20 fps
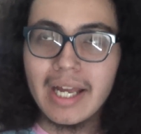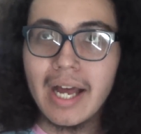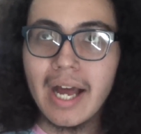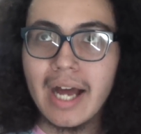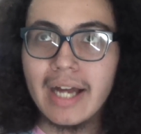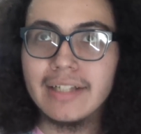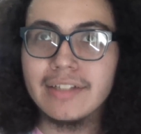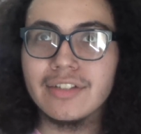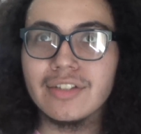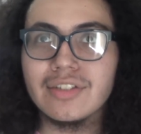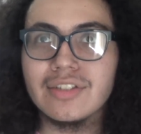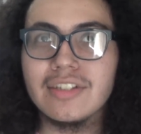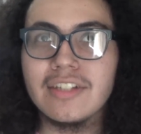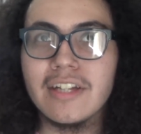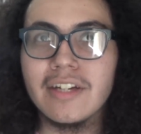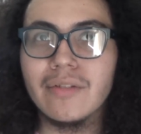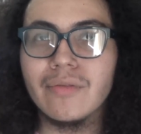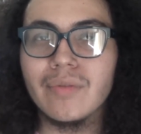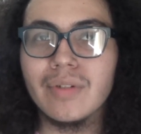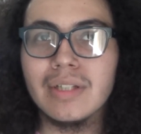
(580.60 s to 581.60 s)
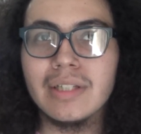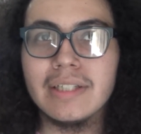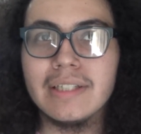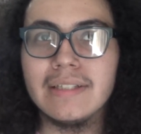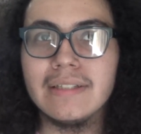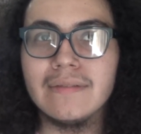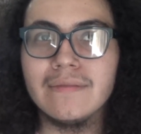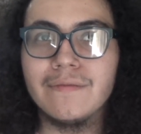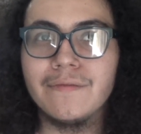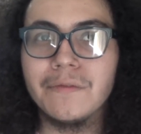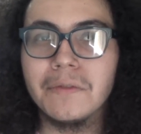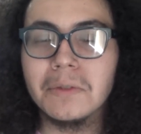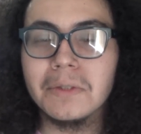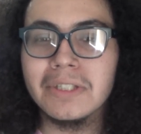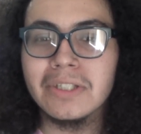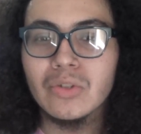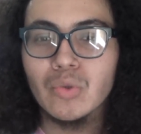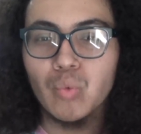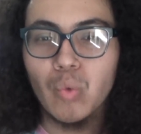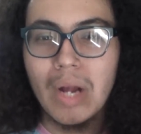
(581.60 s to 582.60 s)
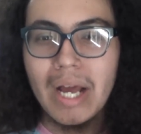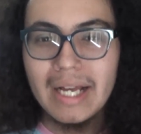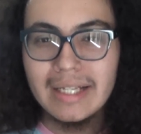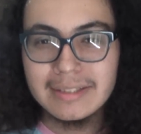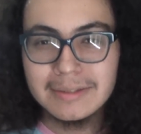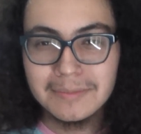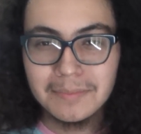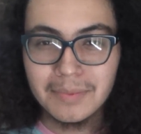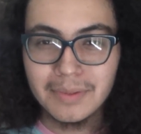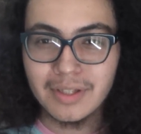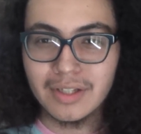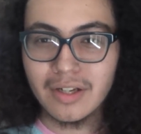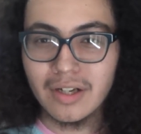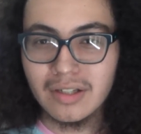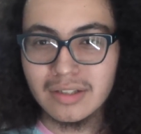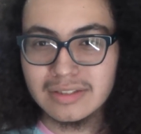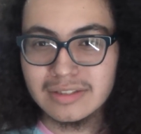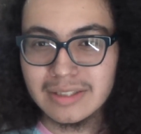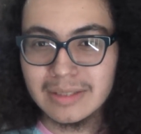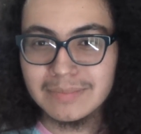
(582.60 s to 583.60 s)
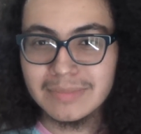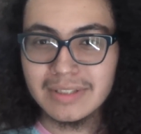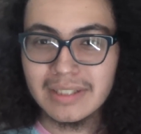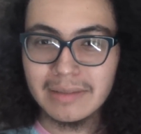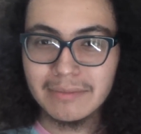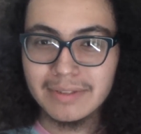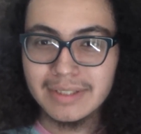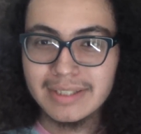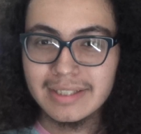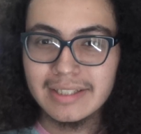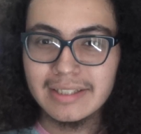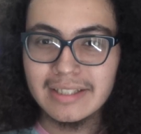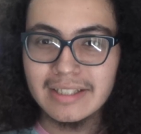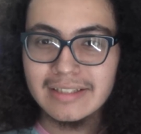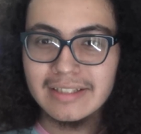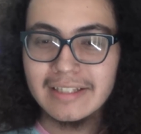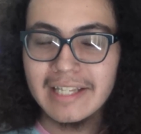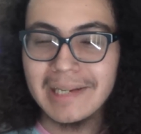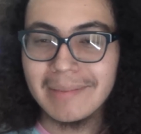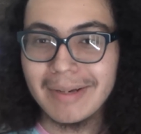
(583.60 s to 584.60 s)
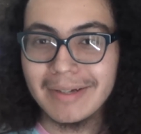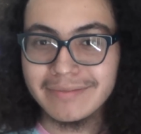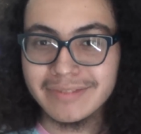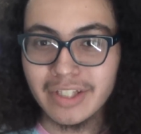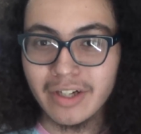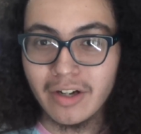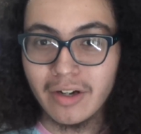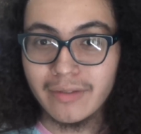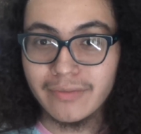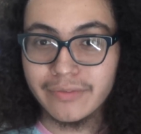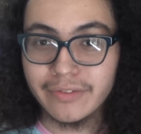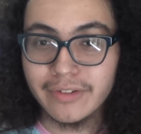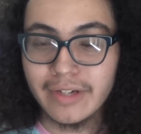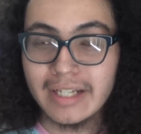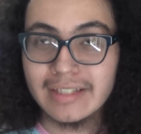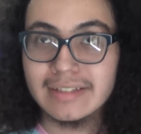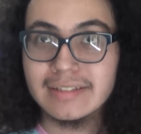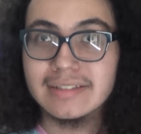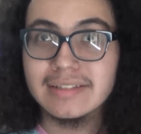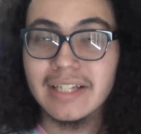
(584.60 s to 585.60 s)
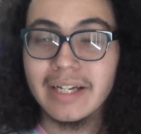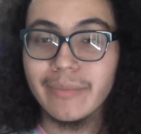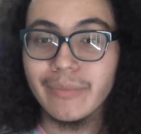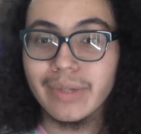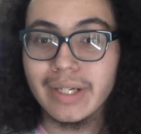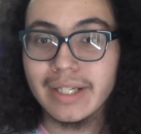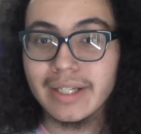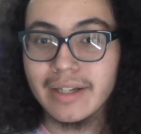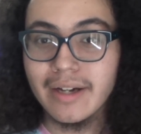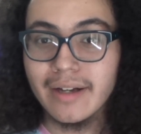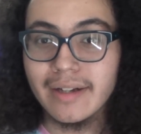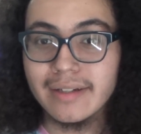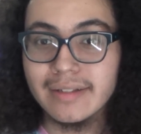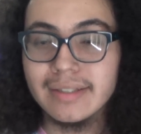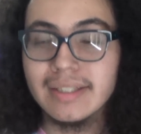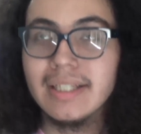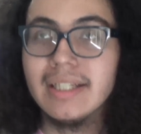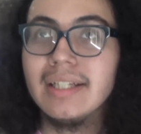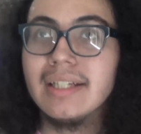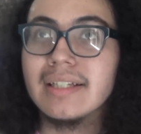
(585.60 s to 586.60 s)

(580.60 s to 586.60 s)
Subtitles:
I just didn't really fully grasp the concept and everything that the game had to offer at the time when I got it,